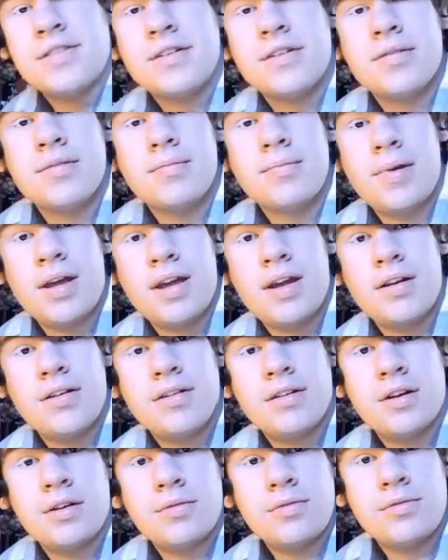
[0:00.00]
the maid
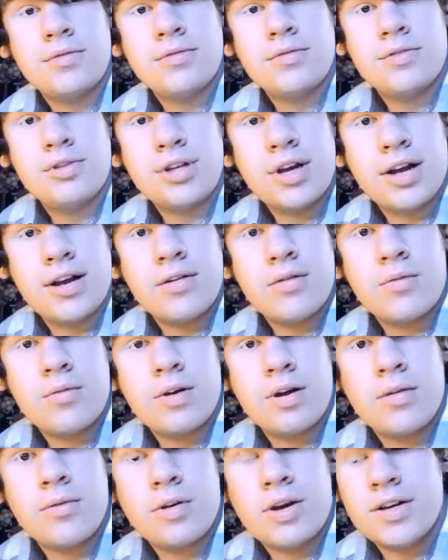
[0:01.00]
to go check
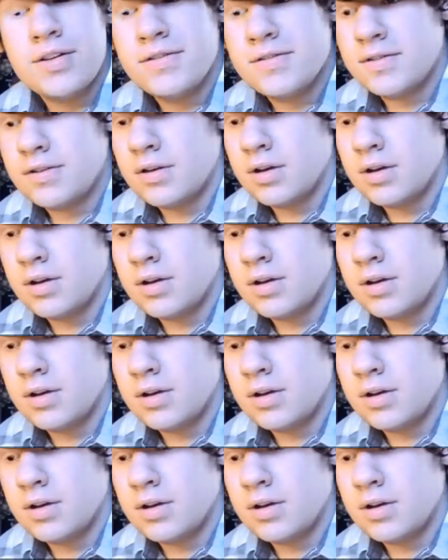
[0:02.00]
where it was,